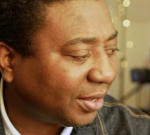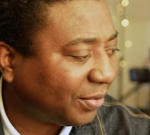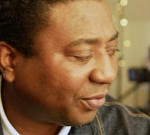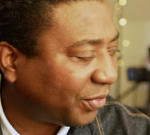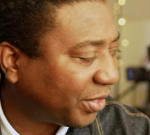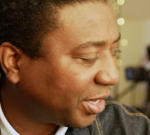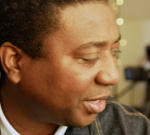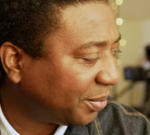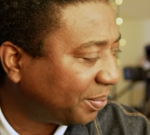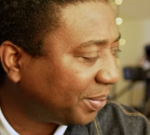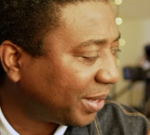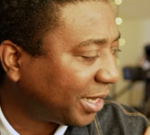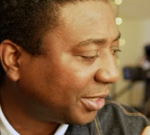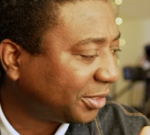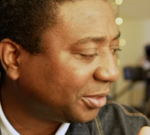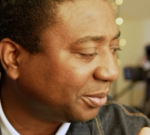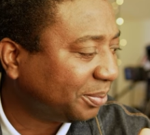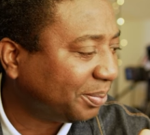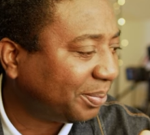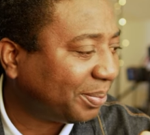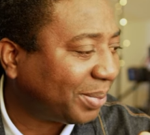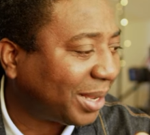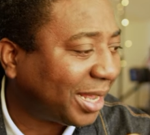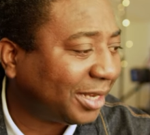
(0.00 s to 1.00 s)
third party
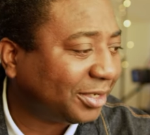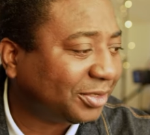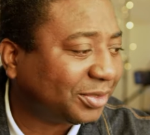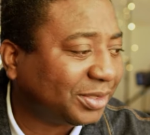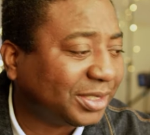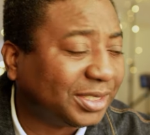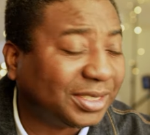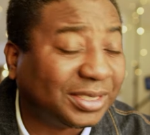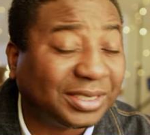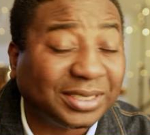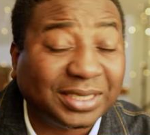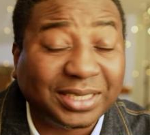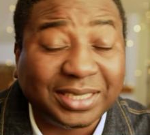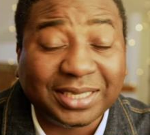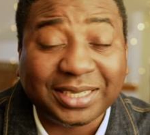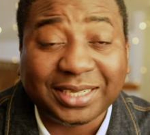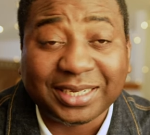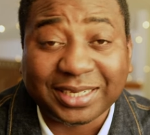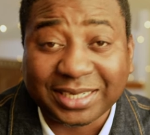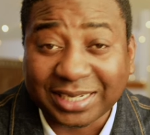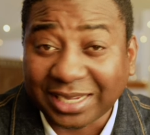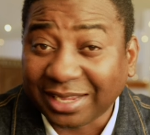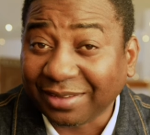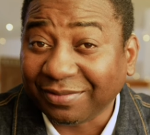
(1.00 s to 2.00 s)
batteries,
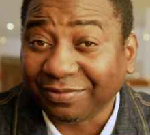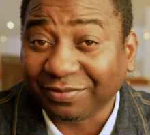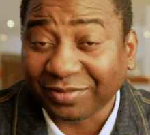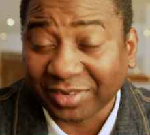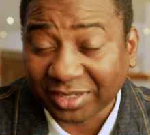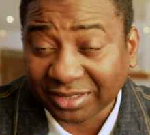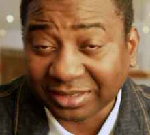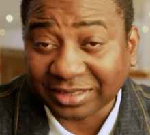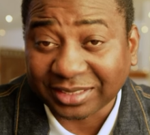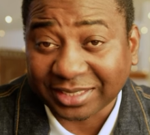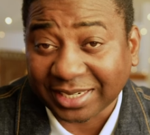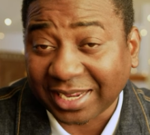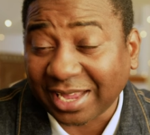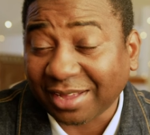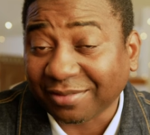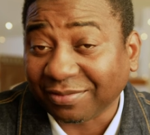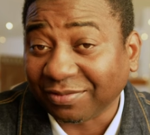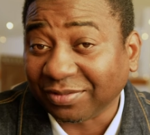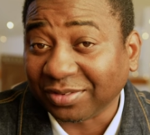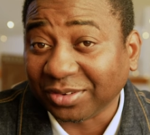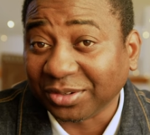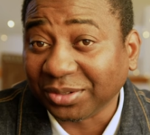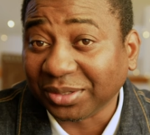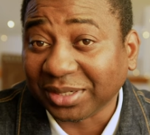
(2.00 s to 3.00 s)
they are
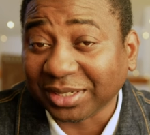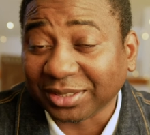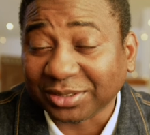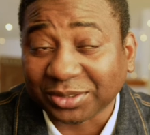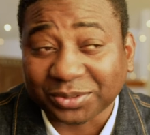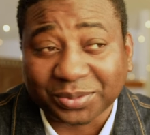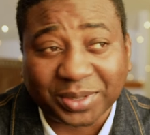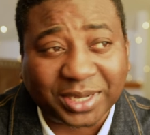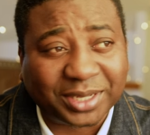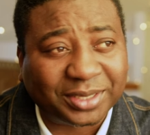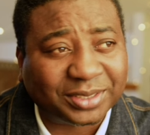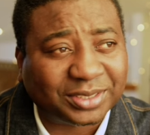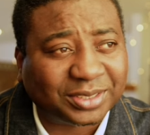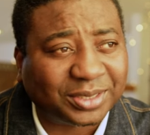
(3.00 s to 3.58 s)
good as well.